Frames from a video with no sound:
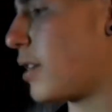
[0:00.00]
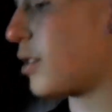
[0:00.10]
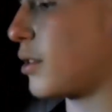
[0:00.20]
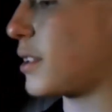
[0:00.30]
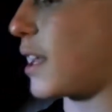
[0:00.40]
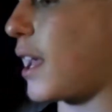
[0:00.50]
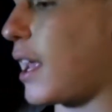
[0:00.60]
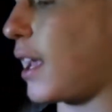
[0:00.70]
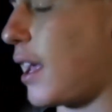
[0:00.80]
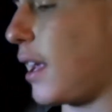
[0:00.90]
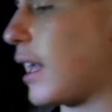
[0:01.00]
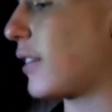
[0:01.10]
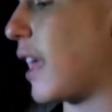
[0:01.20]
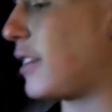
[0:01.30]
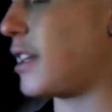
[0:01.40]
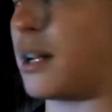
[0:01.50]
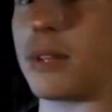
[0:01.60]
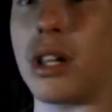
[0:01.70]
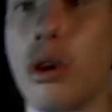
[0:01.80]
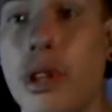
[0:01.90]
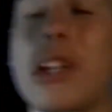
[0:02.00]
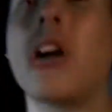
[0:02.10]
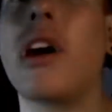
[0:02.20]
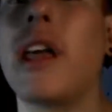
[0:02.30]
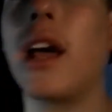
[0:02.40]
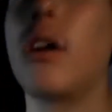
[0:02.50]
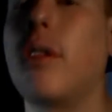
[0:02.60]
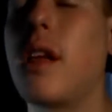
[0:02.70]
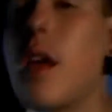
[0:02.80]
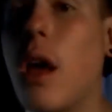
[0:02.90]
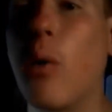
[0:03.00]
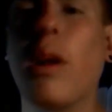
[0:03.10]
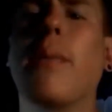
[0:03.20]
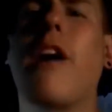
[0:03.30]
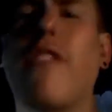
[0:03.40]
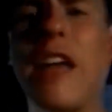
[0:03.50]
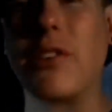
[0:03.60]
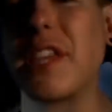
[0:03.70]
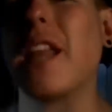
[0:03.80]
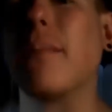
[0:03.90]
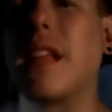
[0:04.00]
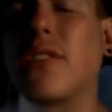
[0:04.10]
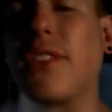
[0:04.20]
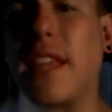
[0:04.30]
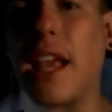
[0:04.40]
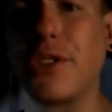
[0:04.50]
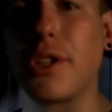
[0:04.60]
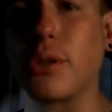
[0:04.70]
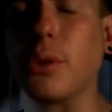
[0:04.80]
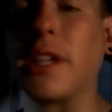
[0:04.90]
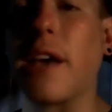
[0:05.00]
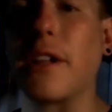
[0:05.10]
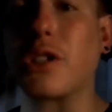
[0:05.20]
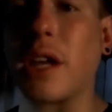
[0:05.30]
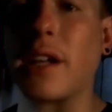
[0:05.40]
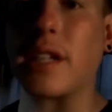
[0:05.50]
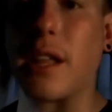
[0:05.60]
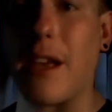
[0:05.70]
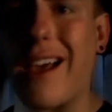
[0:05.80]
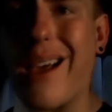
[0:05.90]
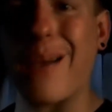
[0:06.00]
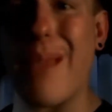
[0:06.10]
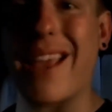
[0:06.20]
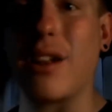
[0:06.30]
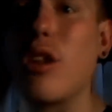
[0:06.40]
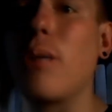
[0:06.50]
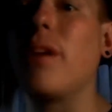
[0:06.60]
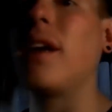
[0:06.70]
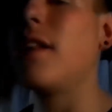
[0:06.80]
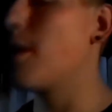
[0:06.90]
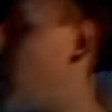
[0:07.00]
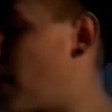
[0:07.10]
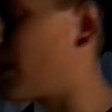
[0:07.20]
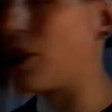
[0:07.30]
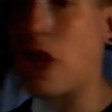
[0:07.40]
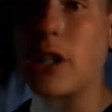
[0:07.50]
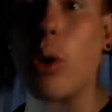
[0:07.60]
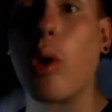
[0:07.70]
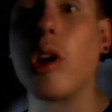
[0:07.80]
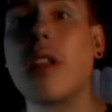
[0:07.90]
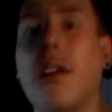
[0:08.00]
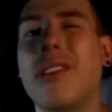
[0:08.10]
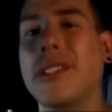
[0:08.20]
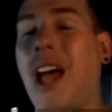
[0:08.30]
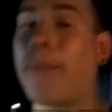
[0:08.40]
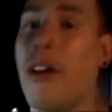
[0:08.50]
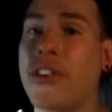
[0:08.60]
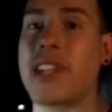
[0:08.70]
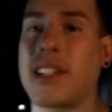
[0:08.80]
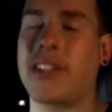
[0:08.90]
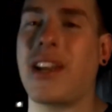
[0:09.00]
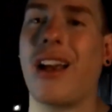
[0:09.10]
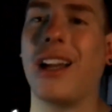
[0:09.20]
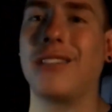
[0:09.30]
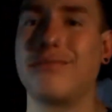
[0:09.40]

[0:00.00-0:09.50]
as soon as I get that done, I'm going to lower the car down, wait about 5 or 10 minutes for the engine to cool down and drain into the pan a little bit. Then I'm going to check the oil level and top off as necessary.